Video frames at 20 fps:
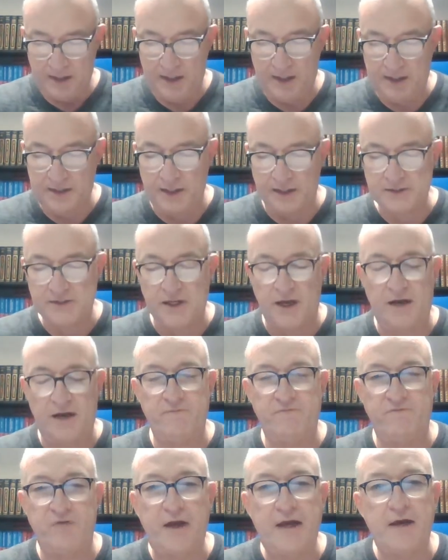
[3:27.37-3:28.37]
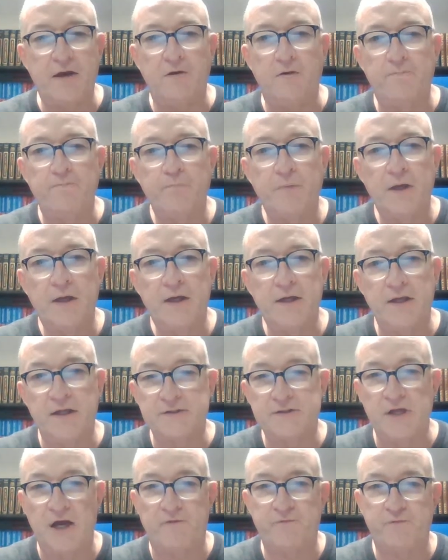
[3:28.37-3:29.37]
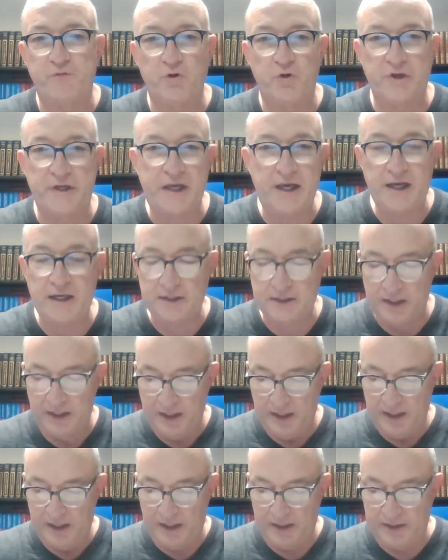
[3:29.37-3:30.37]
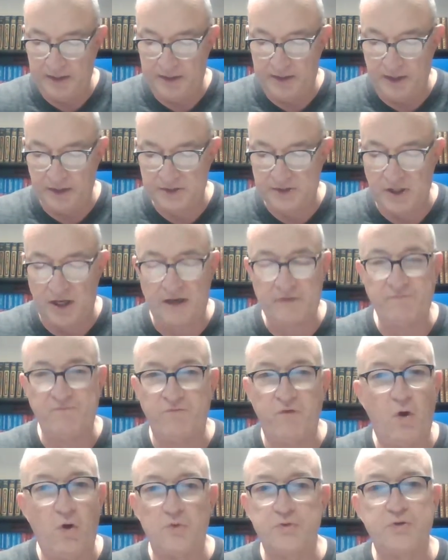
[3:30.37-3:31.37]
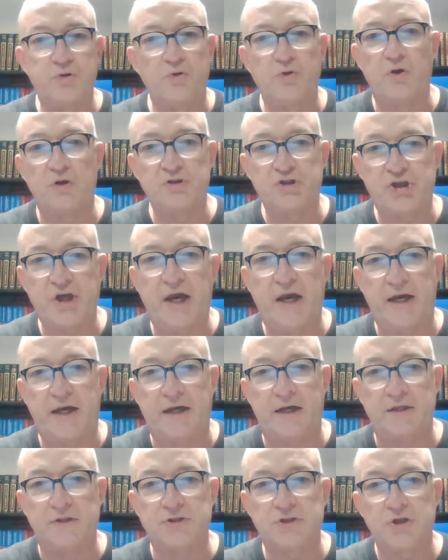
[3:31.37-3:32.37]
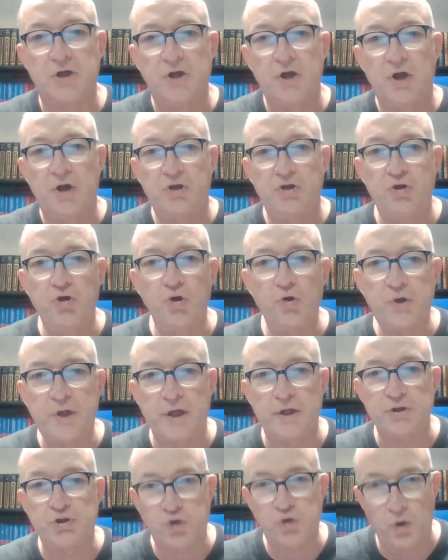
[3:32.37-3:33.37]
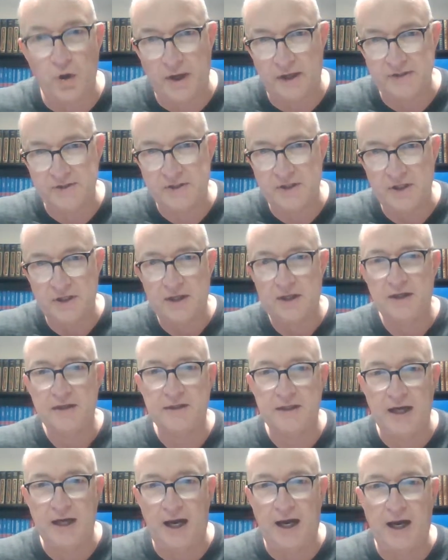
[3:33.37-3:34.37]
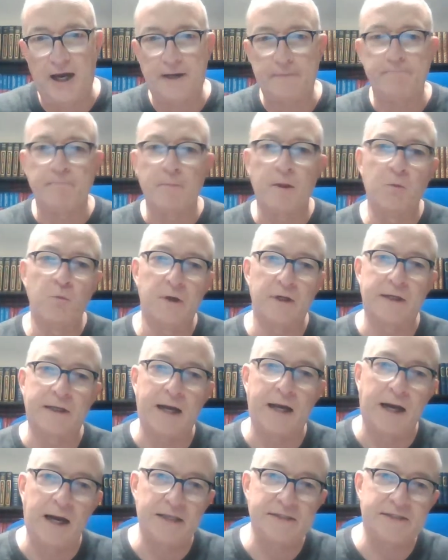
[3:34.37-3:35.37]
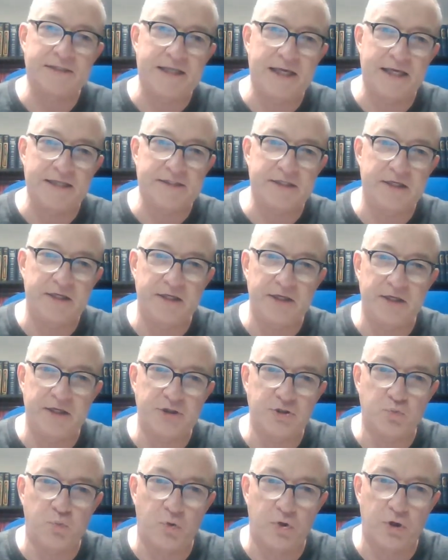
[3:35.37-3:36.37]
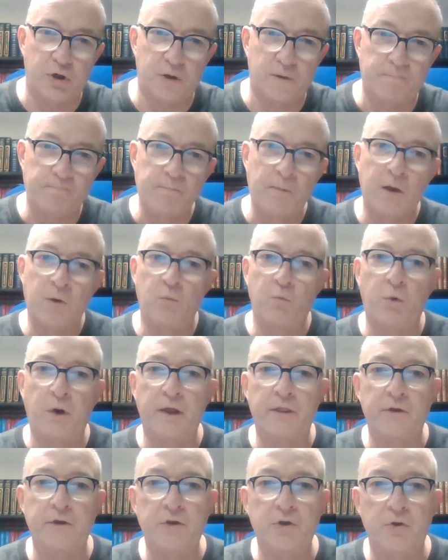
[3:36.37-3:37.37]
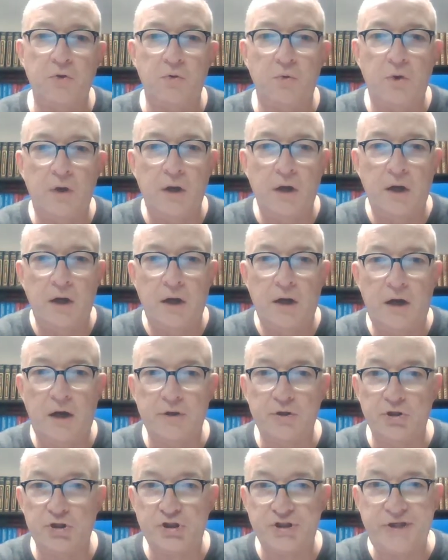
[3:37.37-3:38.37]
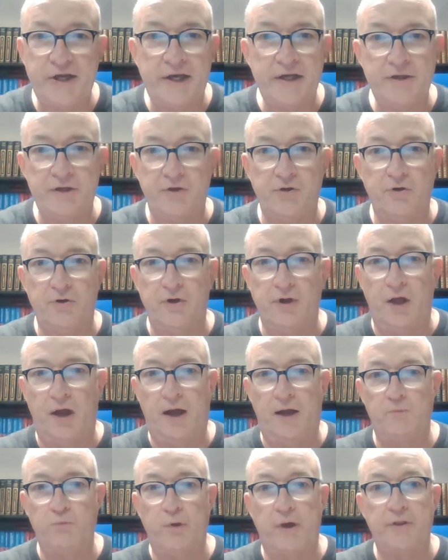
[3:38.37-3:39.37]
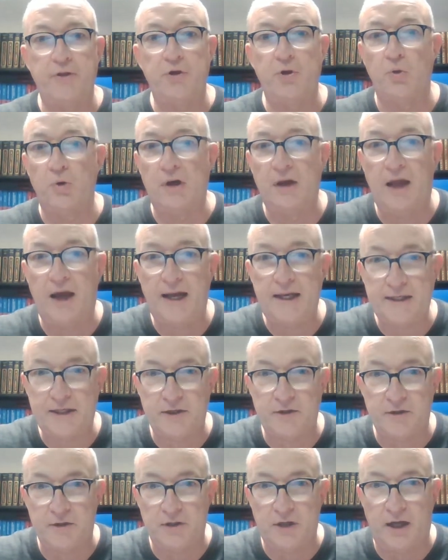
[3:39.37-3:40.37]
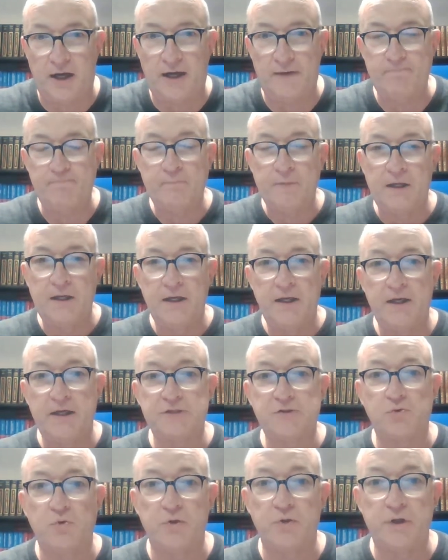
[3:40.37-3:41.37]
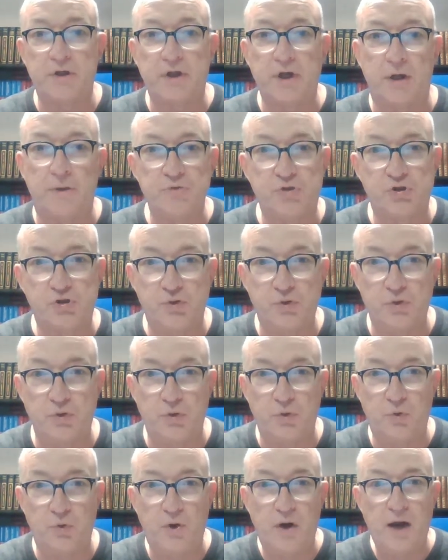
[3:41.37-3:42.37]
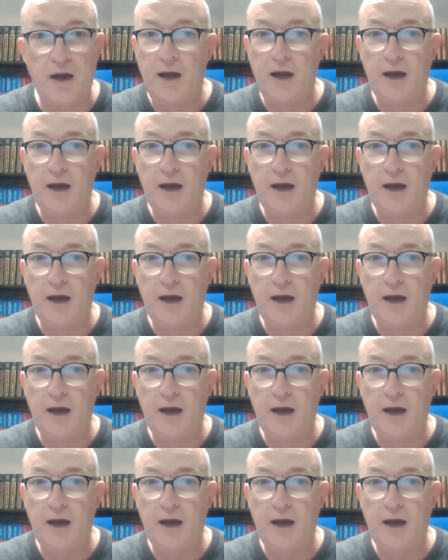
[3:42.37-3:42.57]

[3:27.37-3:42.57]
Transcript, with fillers: He does not fail. He does not forget. And he does not falter or change. You can trust God. What God says in his word, whether you understand it or not, whether you like it or not, is going to come true